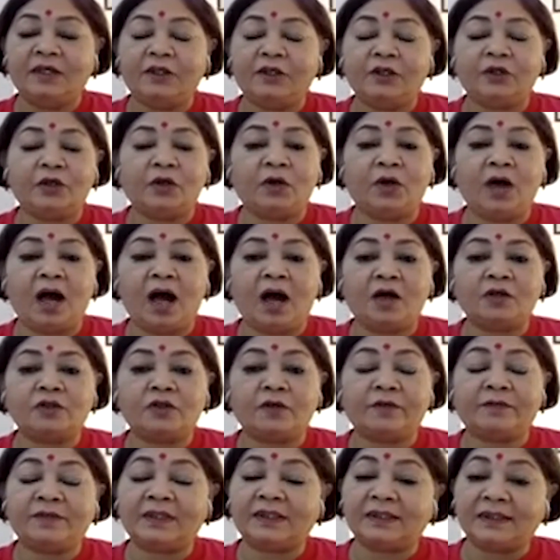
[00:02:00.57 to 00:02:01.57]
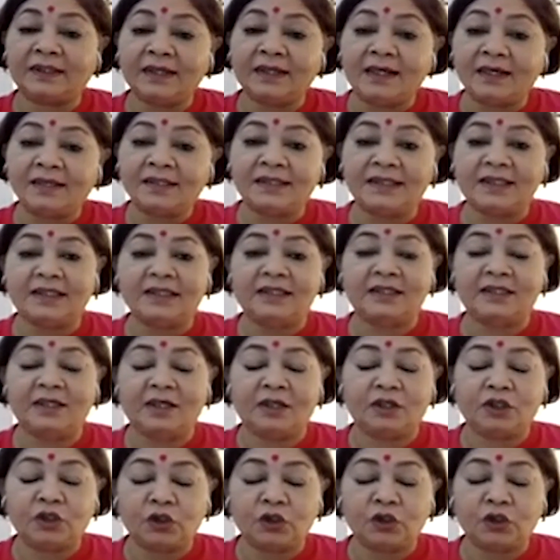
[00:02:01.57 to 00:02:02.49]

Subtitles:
out of the 13